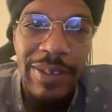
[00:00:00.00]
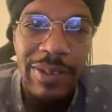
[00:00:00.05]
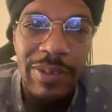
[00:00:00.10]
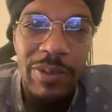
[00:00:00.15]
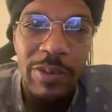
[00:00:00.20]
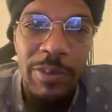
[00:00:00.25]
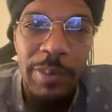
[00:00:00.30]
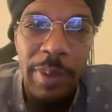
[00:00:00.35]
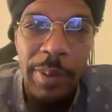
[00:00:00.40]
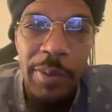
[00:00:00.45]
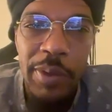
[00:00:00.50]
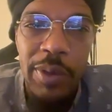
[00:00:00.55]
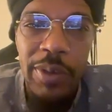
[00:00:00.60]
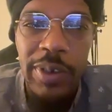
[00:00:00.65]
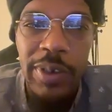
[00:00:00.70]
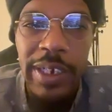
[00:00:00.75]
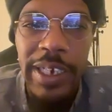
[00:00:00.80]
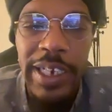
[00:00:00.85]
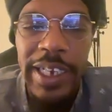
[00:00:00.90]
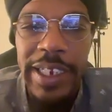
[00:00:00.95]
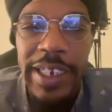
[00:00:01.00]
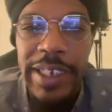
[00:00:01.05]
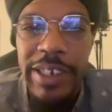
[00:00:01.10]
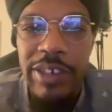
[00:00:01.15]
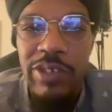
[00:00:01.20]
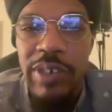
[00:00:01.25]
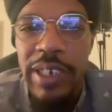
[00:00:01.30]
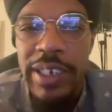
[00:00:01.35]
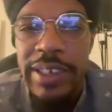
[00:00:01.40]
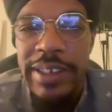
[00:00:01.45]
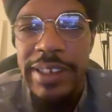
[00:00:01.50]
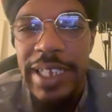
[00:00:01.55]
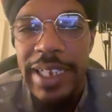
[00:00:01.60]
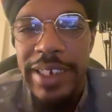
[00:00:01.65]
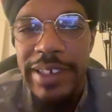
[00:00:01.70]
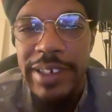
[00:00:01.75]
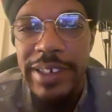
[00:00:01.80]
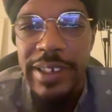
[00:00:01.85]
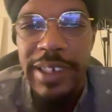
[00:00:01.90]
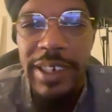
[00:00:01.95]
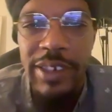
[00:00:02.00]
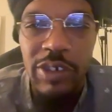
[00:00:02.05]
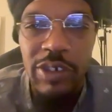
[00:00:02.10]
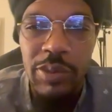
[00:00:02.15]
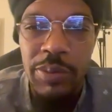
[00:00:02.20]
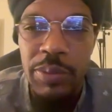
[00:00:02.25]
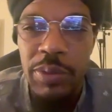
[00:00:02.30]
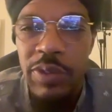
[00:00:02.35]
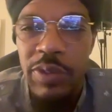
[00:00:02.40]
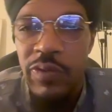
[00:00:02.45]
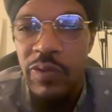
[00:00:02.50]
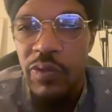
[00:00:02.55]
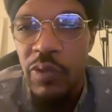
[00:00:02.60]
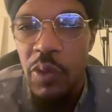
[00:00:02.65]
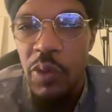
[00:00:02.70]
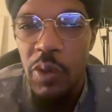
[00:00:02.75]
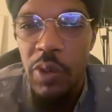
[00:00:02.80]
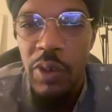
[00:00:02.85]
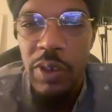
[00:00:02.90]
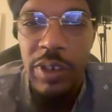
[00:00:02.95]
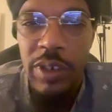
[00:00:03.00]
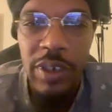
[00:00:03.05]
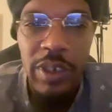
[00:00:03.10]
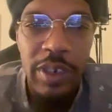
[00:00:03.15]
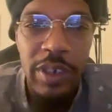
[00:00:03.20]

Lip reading: Remember, any transaction that you put forward,